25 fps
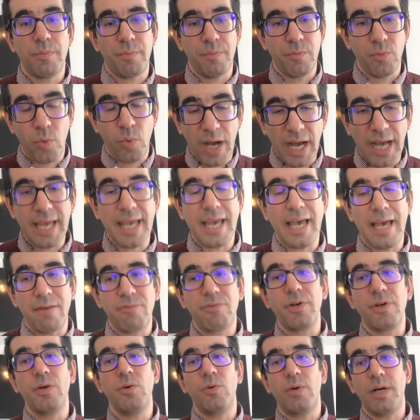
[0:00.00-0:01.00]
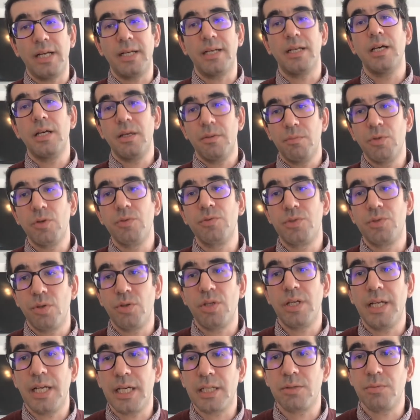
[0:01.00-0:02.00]
why everyone moves to
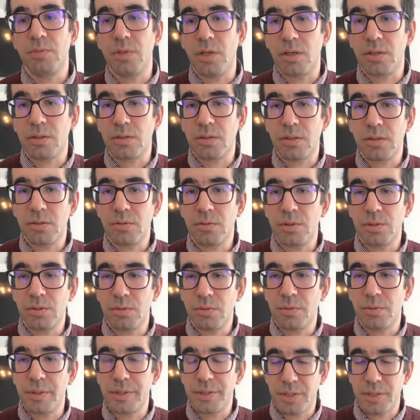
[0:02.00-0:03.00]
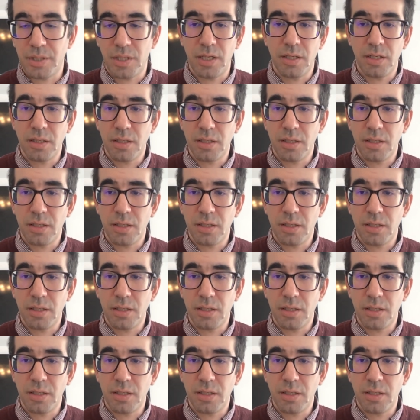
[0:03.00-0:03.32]
the next block, which we will see.